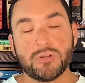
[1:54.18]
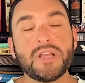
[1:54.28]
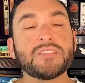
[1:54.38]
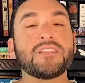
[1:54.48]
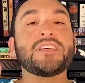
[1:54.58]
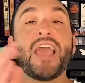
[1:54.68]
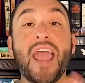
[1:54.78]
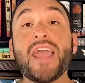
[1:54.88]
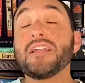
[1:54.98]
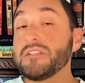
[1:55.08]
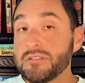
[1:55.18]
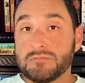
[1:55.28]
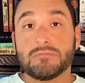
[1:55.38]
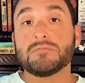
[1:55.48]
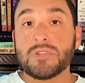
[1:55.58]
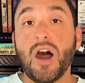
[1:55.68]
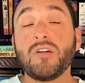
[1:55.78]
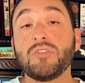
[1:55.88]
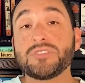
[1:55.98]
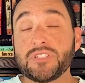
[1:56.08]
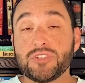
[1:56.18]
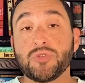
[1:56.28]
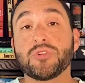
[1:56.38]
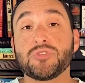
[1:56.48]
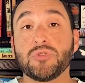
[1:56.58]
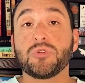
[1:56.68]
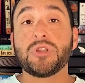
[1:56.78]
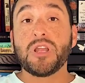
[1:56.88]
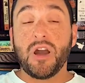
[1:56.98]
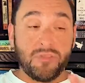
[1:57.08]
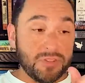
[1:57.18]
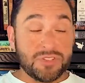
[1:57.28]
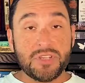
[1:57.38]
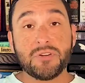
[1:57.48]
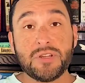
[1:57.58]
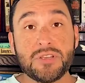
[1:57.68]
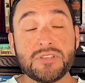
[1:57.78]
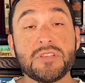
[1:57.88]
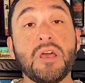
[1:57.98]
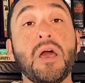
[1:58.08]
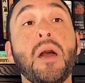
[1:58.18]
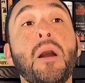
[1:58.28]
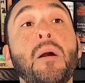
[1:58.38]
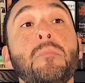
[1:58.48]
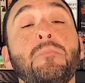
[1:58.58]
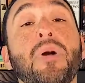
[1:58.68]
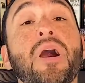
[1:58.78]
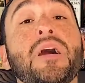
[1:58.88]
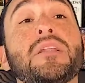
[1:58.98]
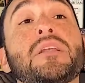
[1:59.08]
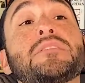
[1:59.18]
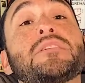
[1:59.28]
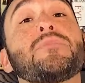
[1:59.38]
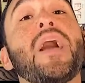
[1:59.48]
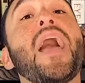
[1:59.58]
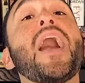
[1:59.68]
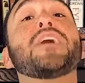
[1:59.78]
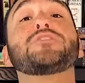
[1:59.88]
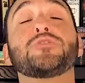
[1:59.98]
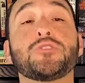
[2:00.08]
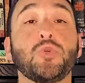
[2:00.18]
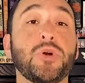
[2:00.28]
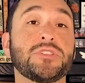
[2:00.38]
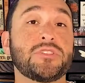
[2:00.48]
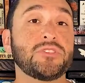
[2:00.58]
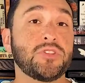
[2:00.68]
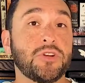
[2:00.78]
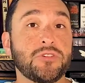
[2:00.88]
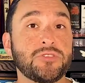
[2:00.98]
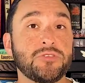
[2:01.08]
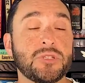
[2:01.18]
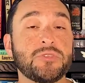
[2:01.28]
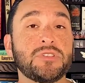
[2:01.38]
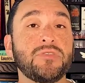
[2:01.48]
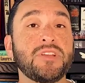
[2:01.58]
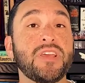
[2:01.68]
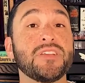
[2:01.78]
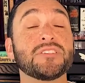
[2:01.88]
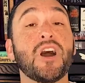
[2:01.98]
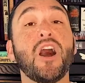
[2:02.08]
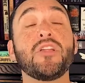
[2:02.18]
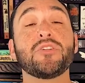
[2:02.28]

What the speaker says: is it the 8 novels and the short story of the series, but some extra twists and turns through some of Stephen King's other